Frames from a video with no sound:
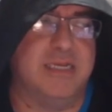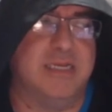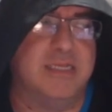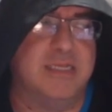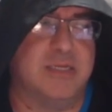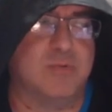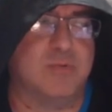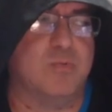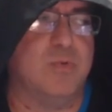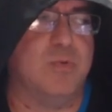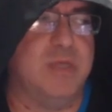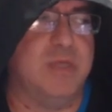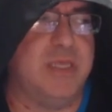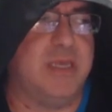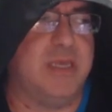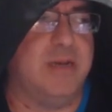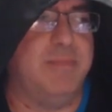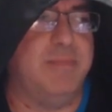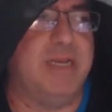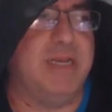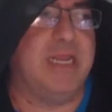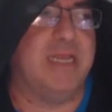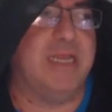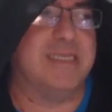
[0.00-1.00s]
It's really going to
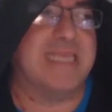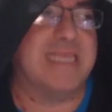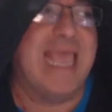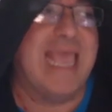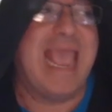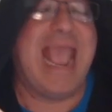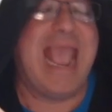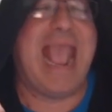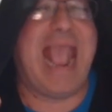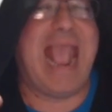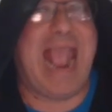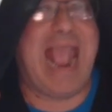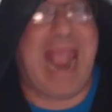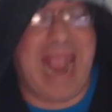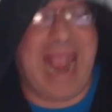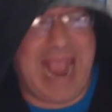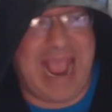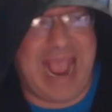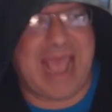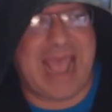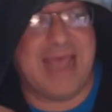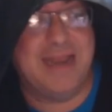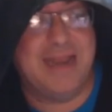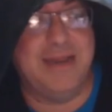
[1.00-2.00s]
be nice.
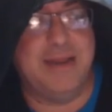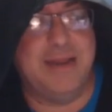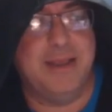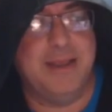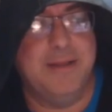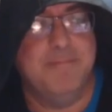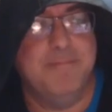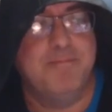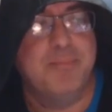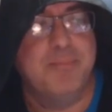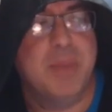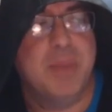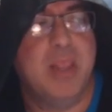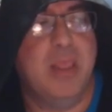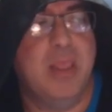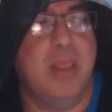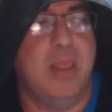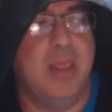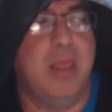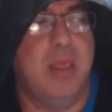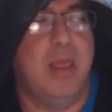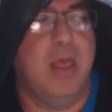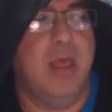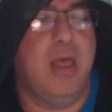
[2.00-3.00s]
And
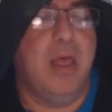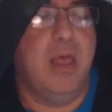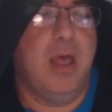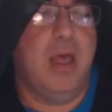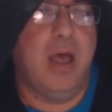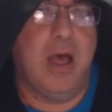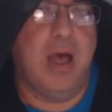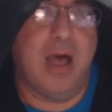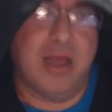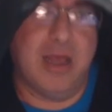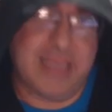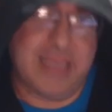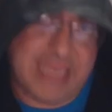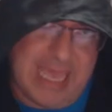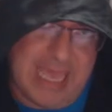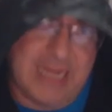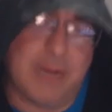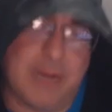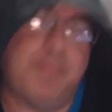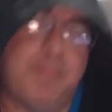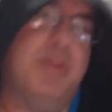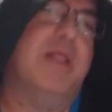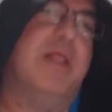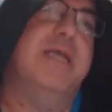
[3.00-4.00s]
again,
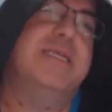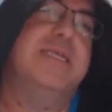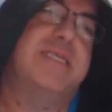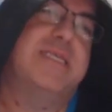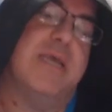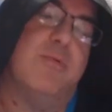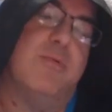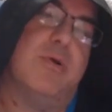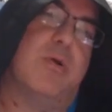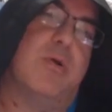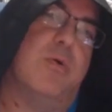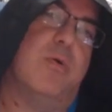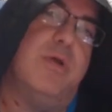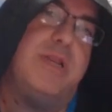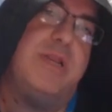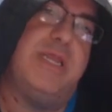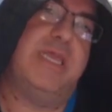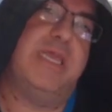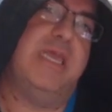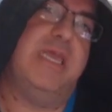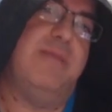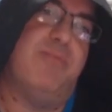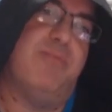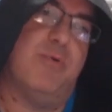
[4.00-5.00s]
a place that we're going to
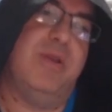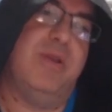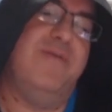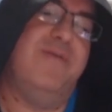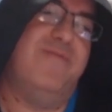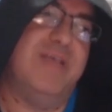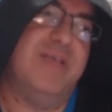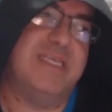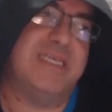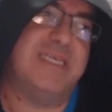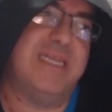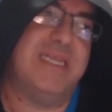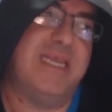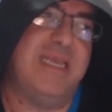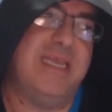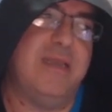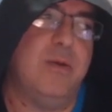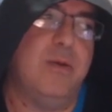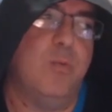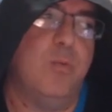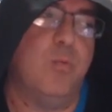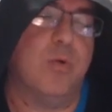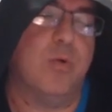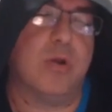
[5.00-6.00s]
keep
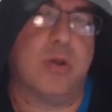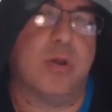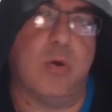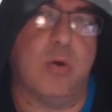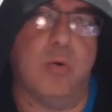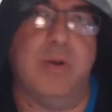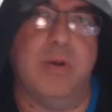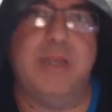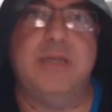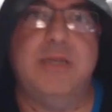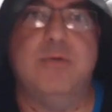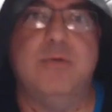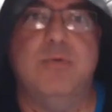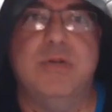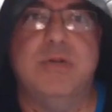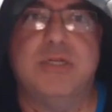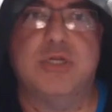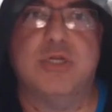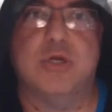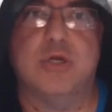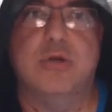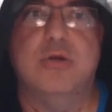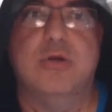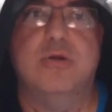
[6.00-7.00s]
revisiting. We're going to
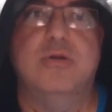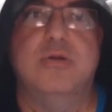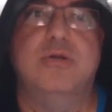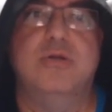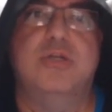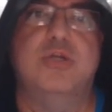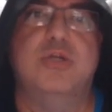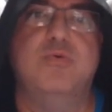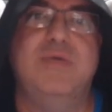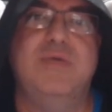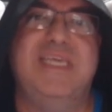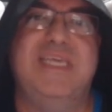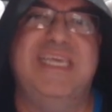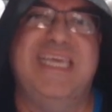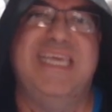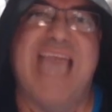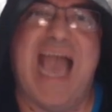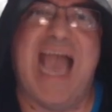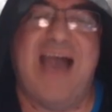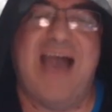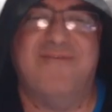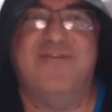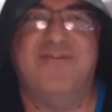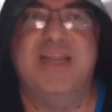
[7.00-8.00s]
return to
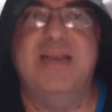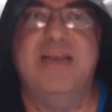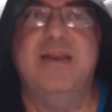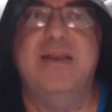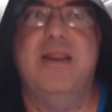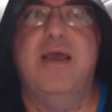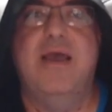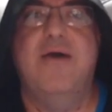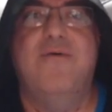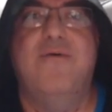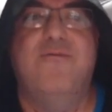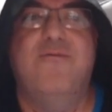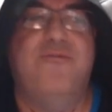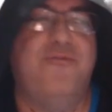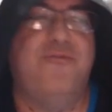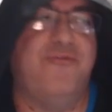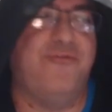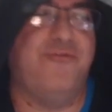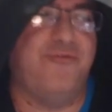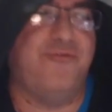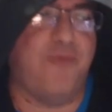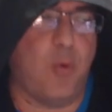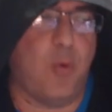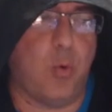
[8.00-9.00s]
Yavin
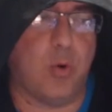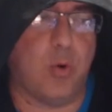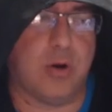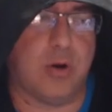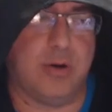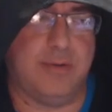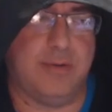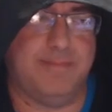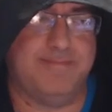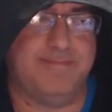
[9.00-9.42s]
4.